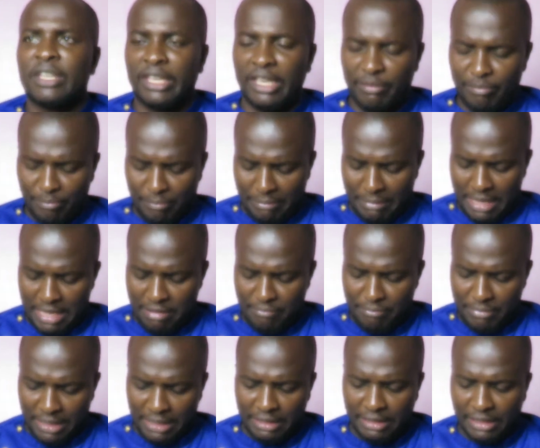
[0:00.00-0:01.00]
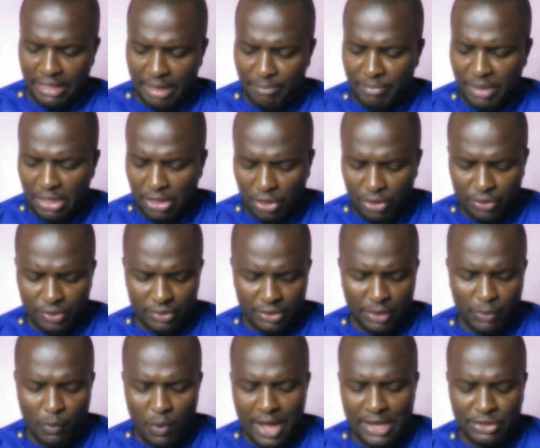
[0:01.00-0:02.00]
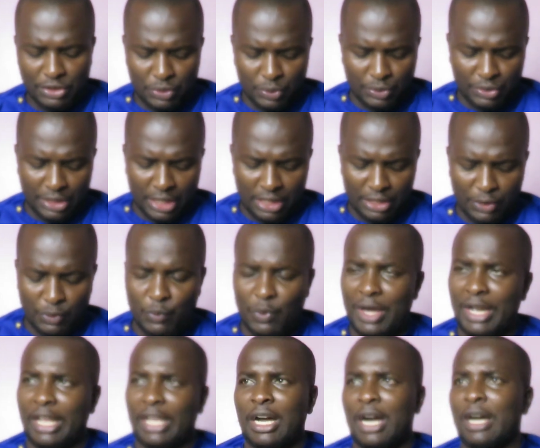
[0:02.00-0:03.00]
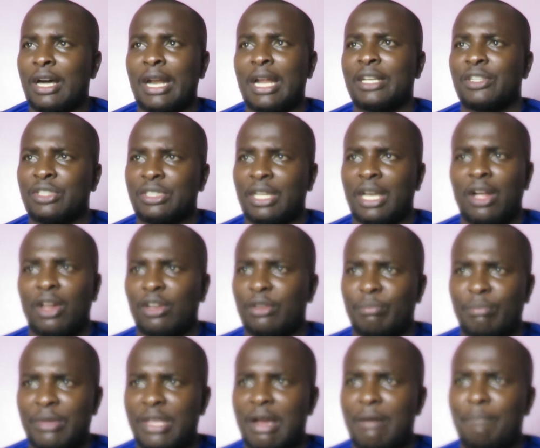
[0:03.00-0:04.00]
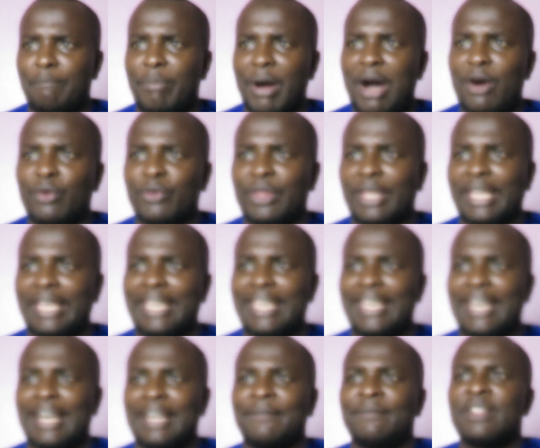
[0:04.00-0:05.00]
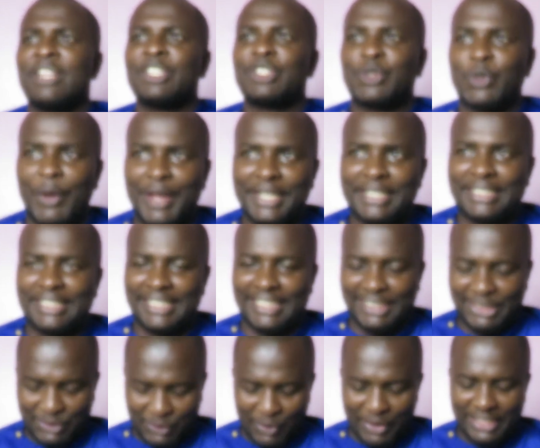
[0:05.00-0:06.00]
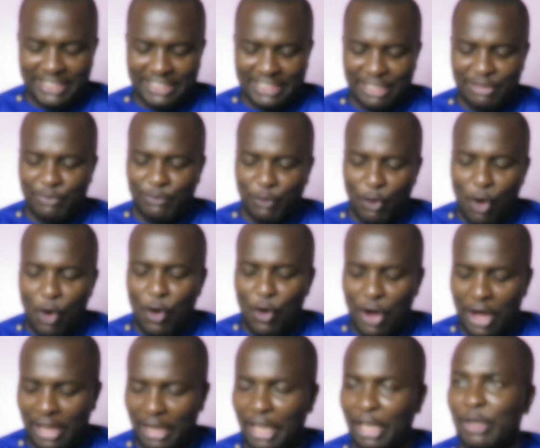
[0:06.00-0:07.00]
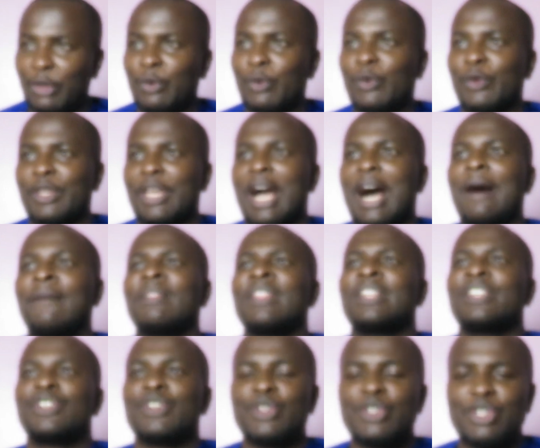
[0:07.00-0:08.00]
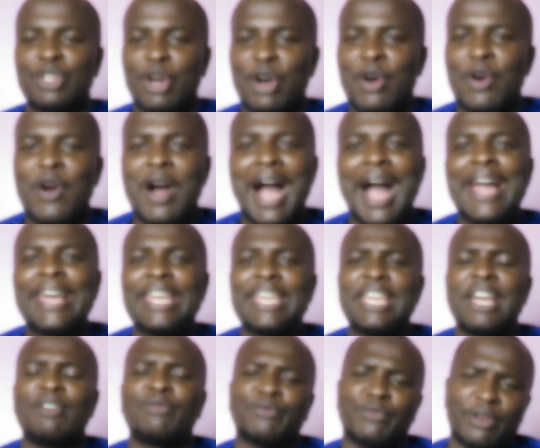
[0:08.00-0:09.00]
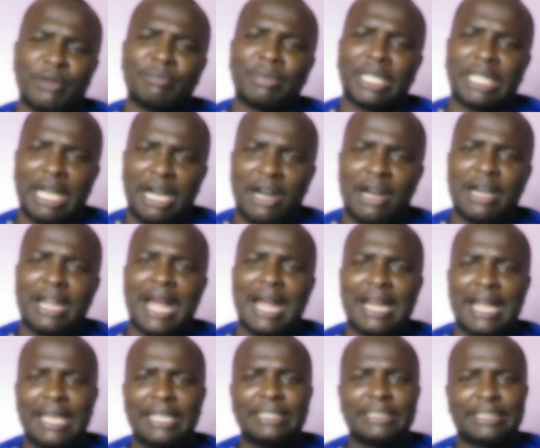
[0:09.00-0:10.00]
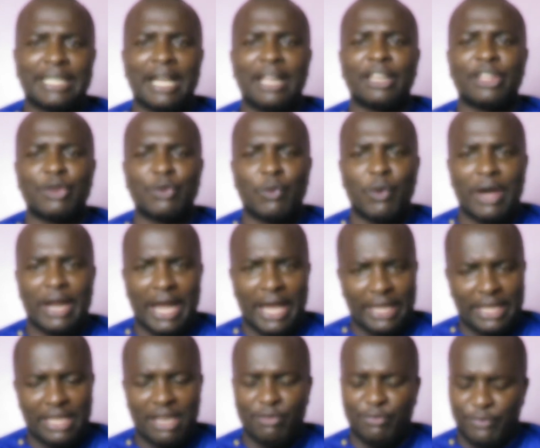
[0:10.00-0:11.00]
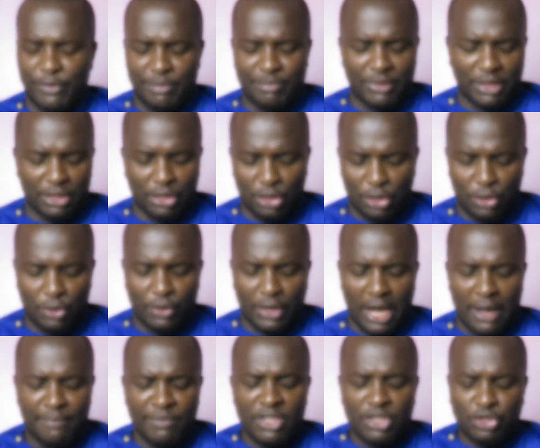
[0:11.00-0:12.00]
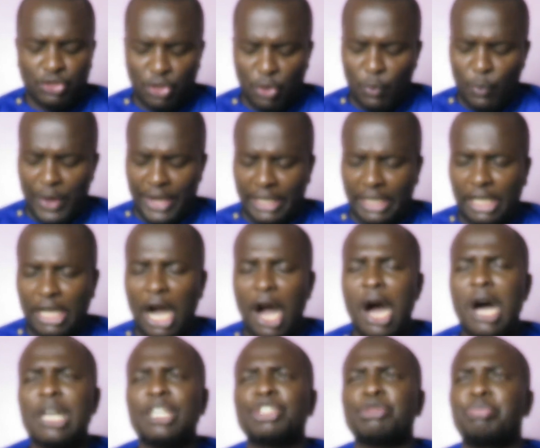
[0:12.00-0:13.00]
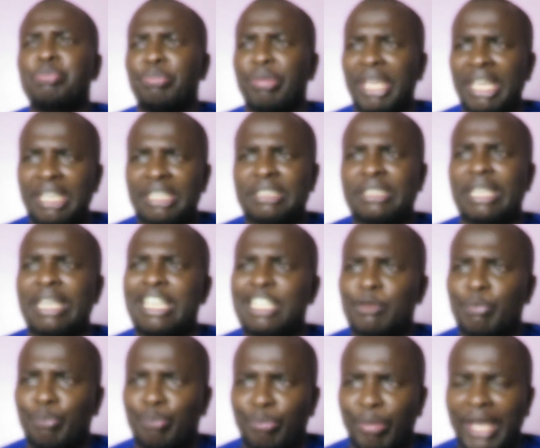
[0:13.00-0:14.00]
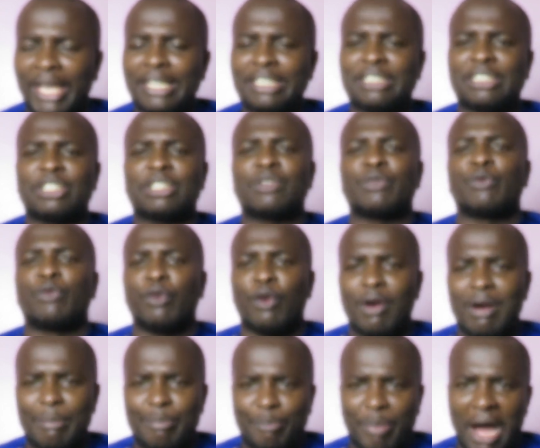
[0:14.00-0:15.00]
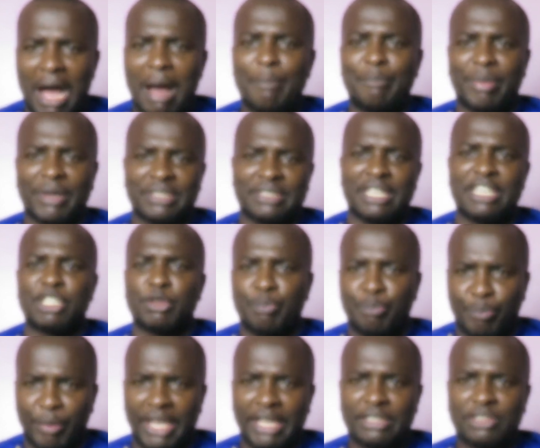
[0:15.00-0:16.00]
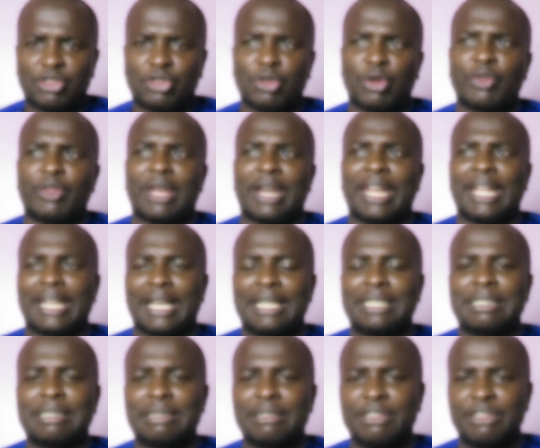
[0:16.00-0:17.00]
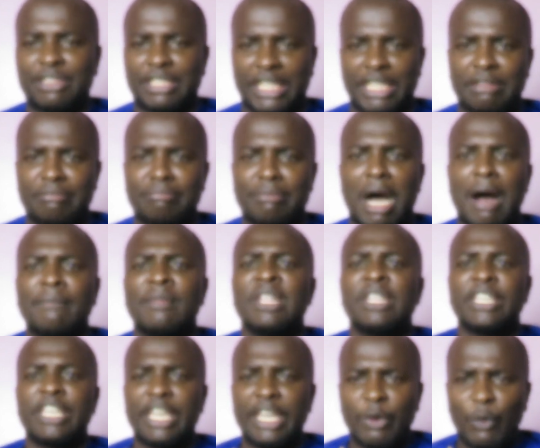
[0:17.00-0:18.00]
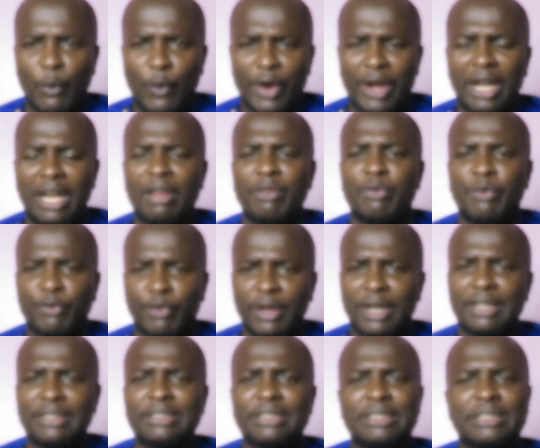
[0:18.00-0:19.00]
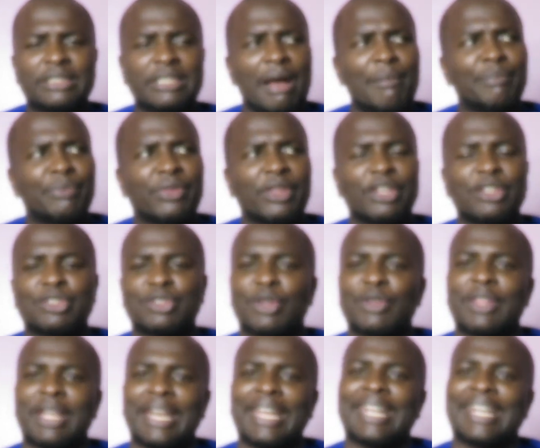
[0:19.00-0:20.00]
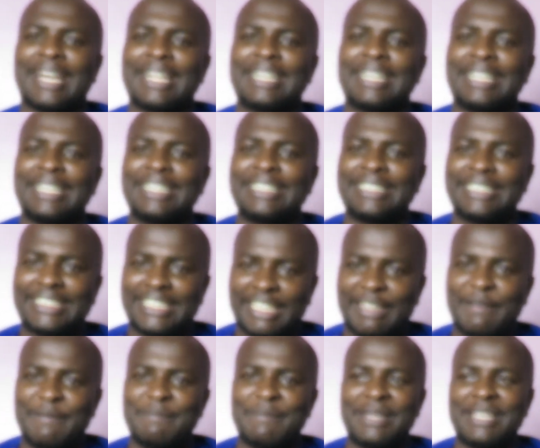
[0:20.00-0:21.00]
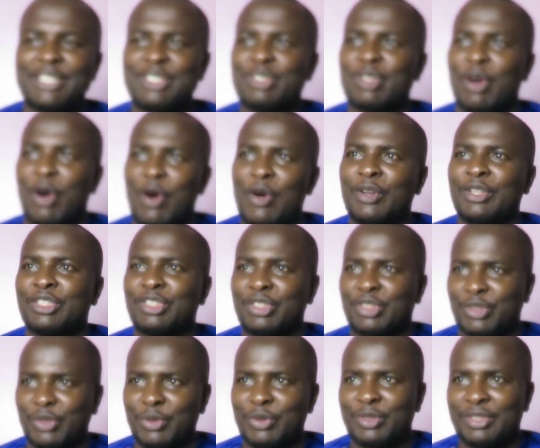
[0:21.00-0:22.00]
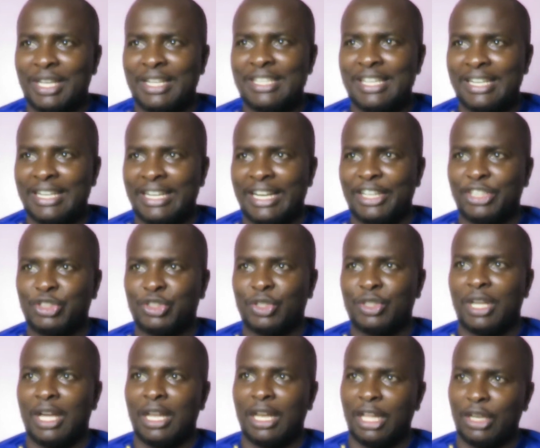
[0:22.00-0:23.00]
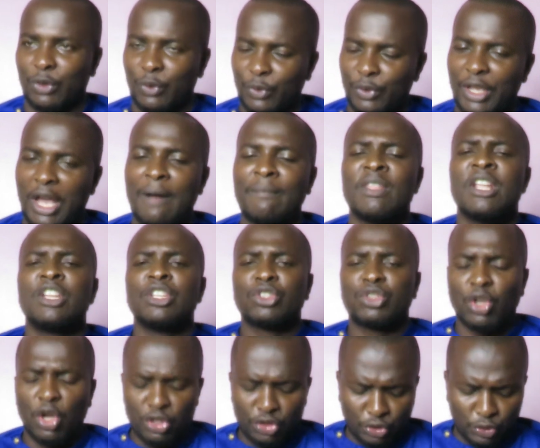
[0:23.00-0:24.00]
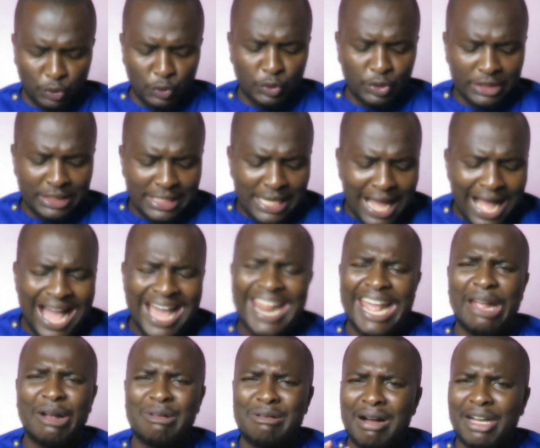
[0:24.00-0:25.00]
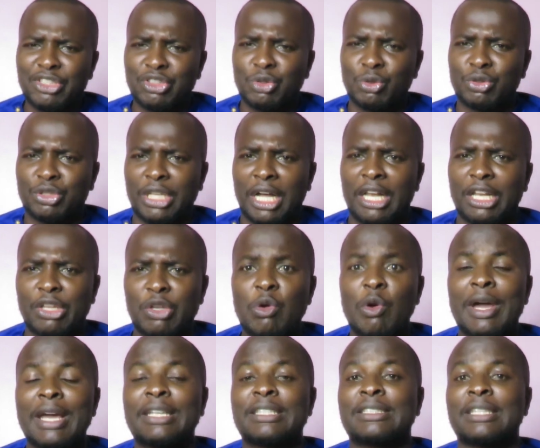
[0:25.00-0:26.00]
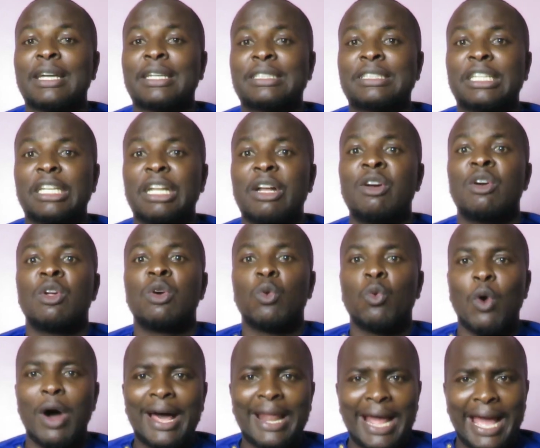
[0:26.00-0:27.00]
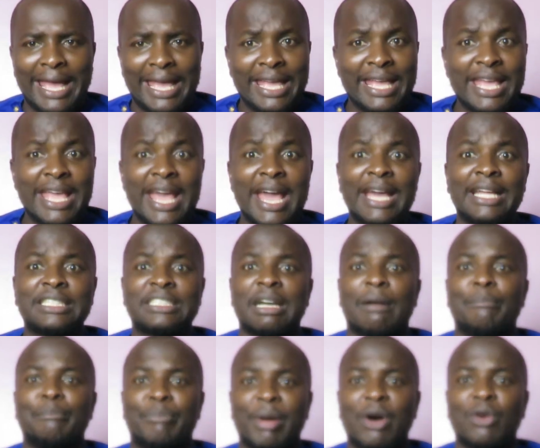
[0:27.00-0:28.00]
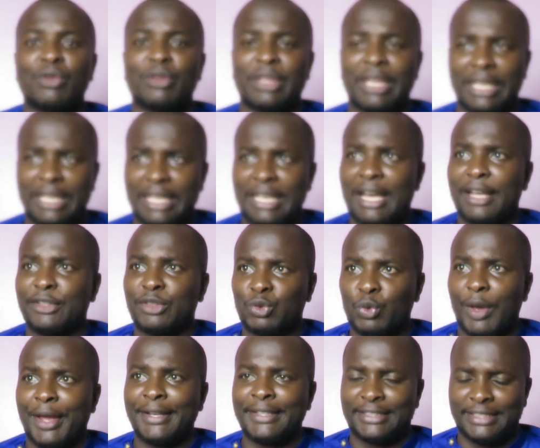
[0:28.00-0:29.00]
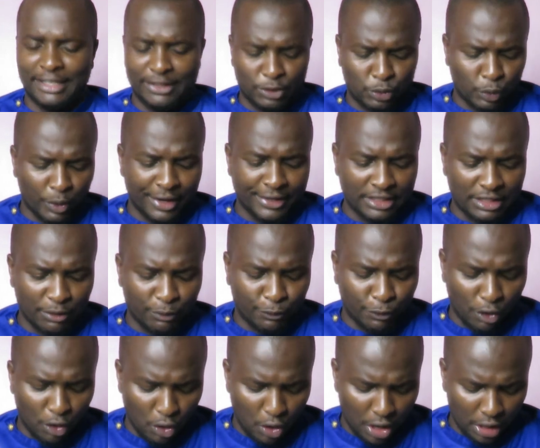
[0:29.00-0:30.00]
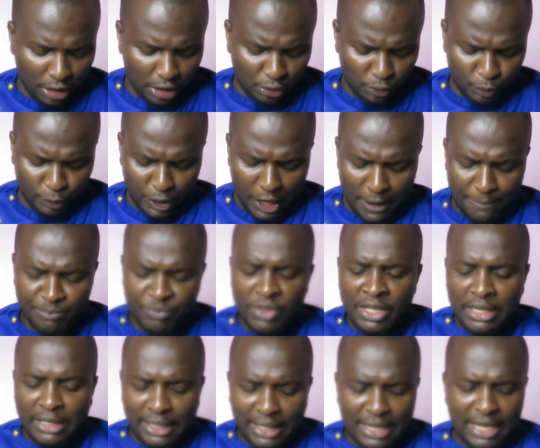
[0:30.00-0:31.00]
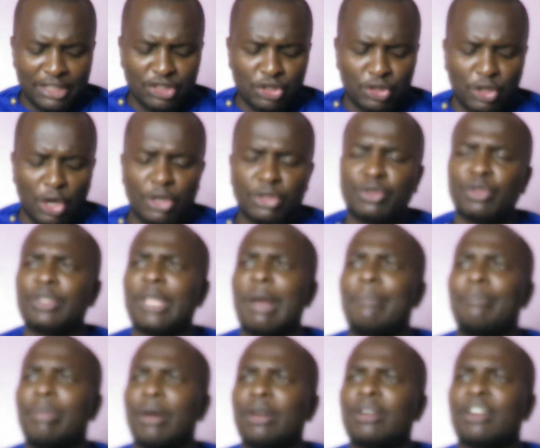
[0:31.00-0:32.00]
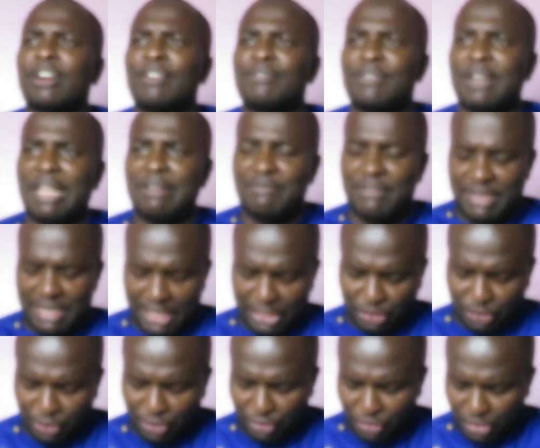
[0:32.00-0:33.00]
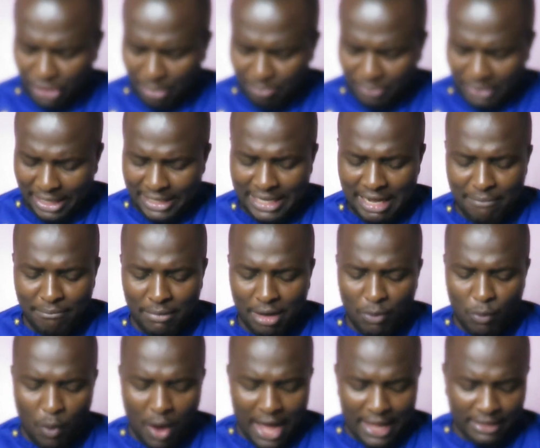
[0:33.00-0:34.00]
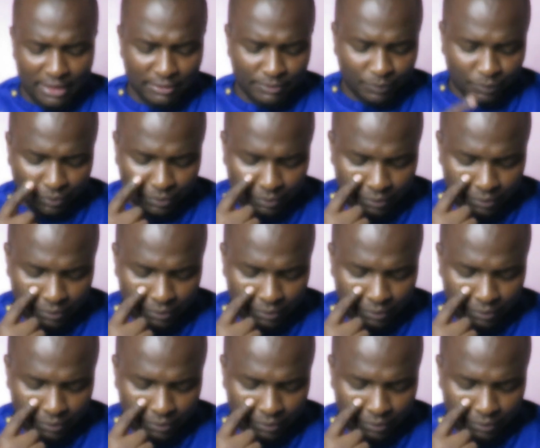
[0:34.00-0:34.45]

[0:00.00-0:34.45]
Give me a minute, because I want to tell you what God had told me about the year 2024. Hallelujah. You know, I hear from God, and I tell you what I hear from the Lord. So when God speaks, he speaks for a purpose. He speaks so that he can redeem. He will reveal something so that he can redeem his own chosen generation. Hallelujah. So tonight I want to tell you exactly what I heard about the year 2024. Hallelujah. Let us go to the book of Revelation, chapter number 1.